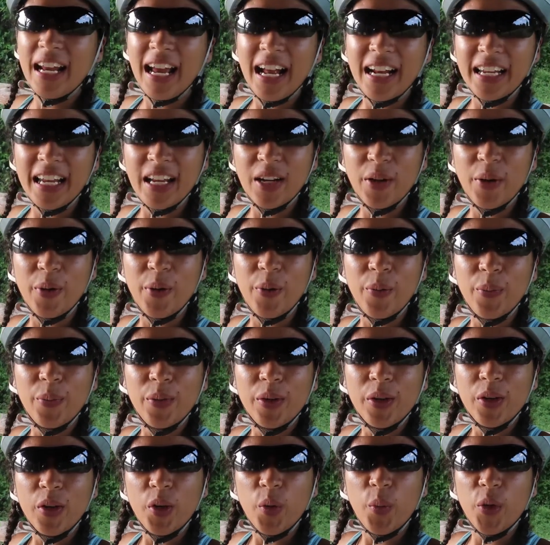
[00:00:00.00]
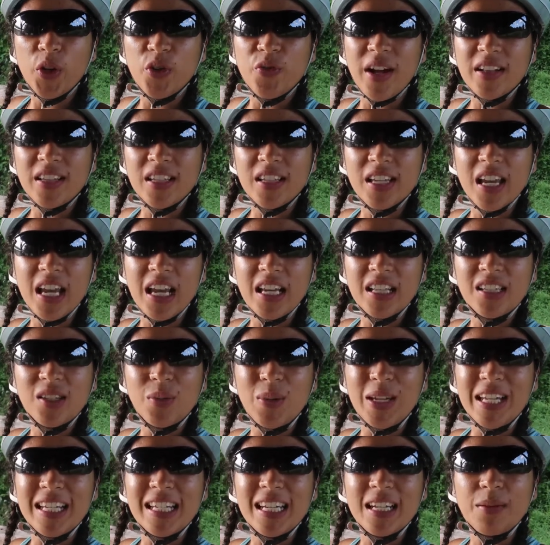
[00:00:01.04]
how to get home, which route to take so
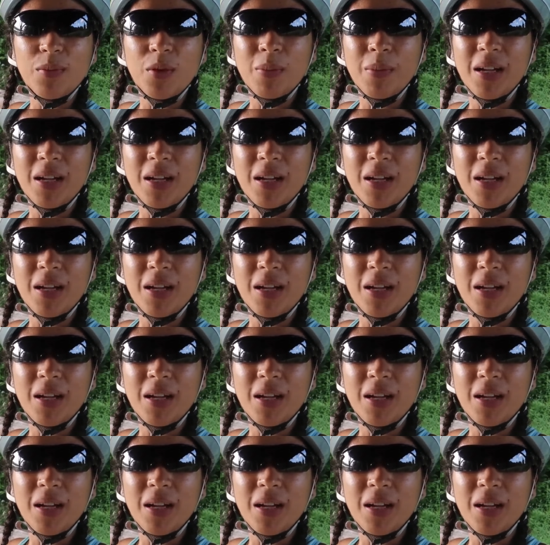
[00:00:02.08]
we can take more